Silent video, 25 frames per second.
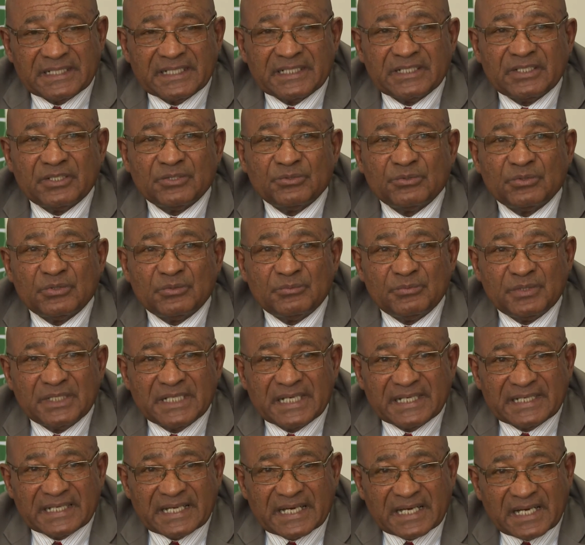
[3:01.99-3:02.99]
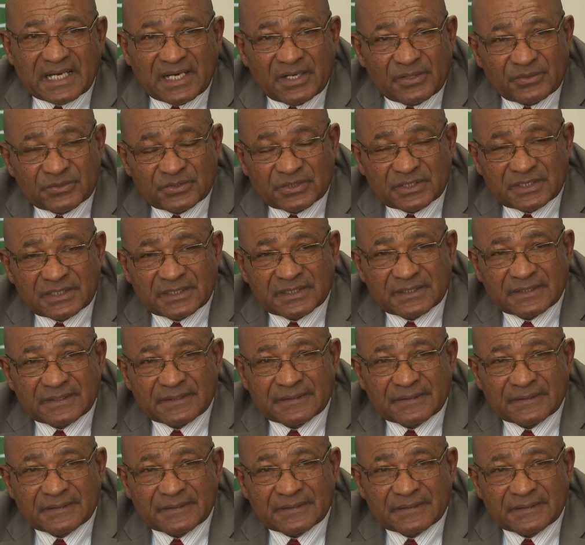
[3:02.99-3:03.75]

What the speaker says: there. There will be an account,